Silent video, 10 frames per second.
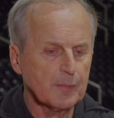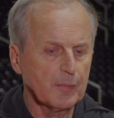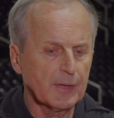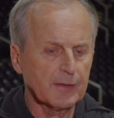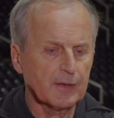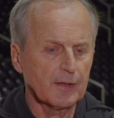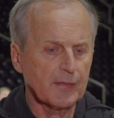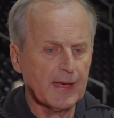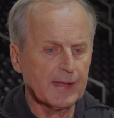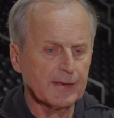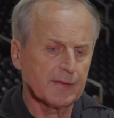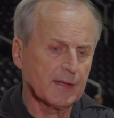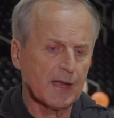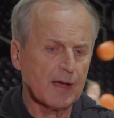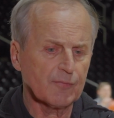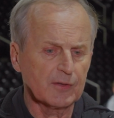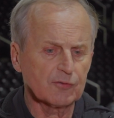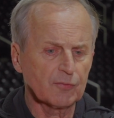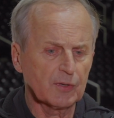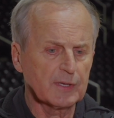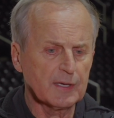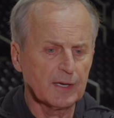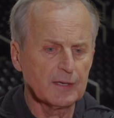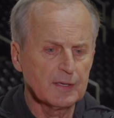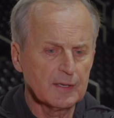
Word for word: But uh, that, and then offensively, uh,